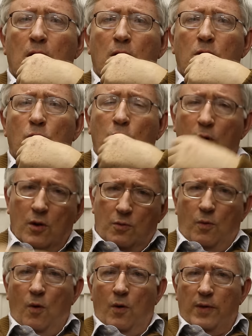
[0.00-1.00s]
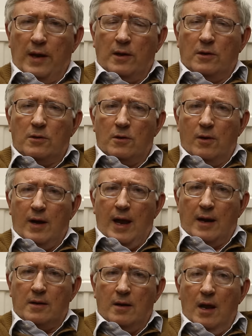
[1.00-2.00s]
the World War. That is
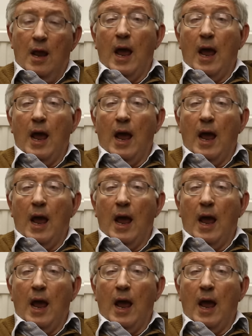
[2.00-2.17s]
correct.